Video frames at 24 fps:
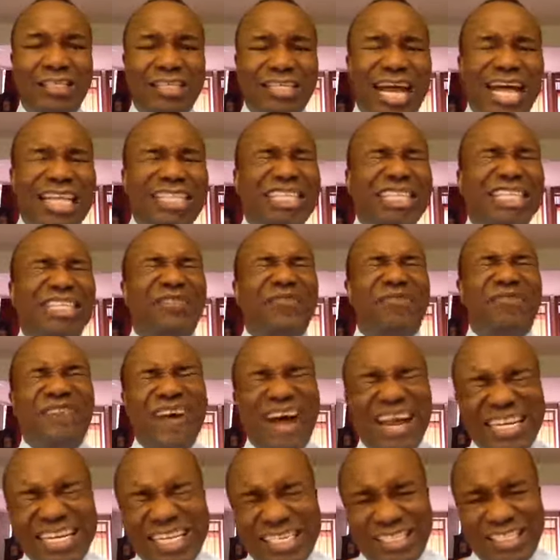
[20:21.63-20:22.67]
have That is
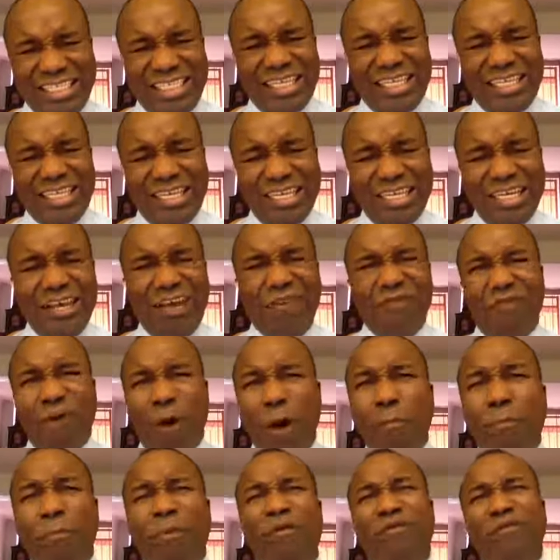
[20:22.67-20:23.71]
vanity
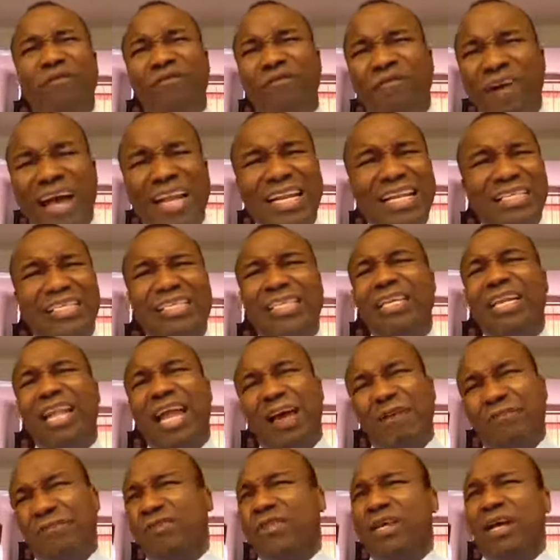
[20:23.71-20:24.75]
upon vanity
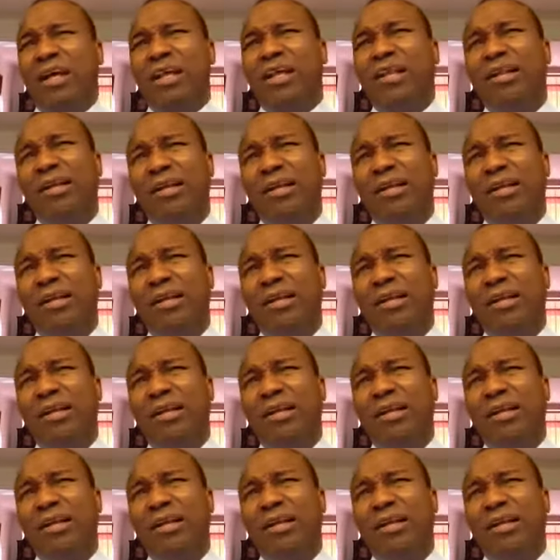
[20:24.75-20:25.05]
lifestyle.